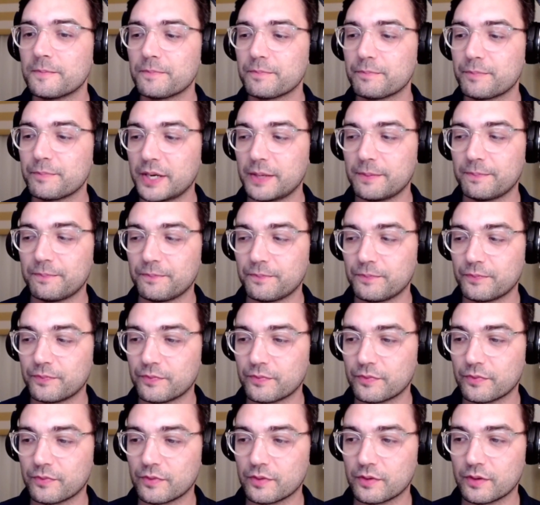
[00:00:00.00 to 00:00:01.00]
But
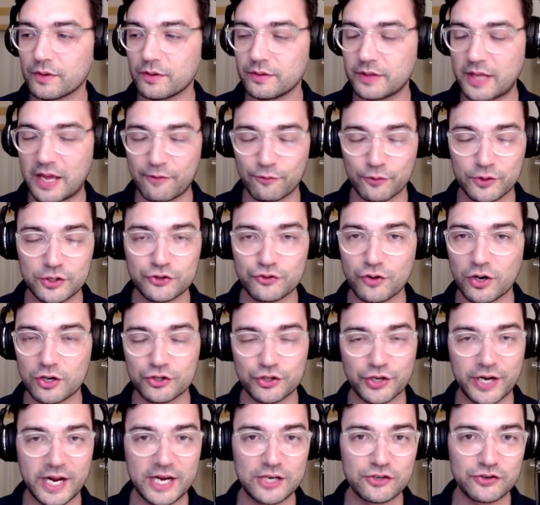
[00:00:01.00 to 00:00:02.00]
they've
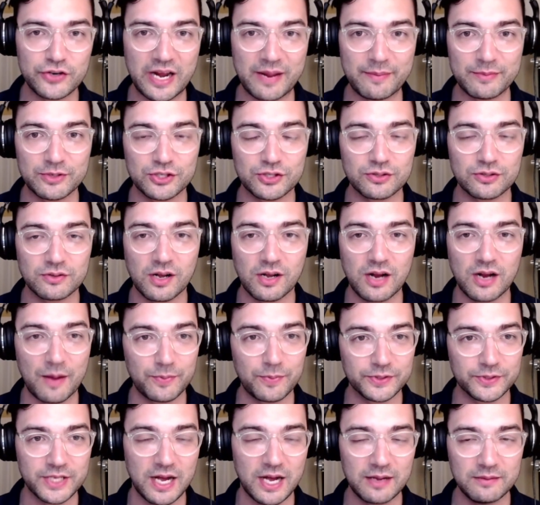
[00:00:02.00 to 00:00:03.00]
restructured Adrian Amos a
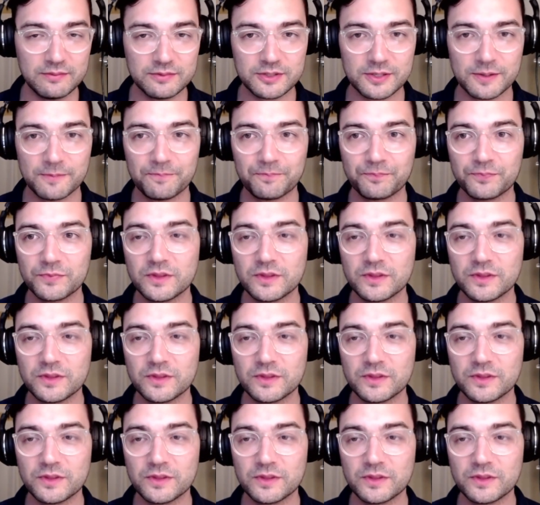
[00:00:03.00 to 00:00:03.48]
couple times.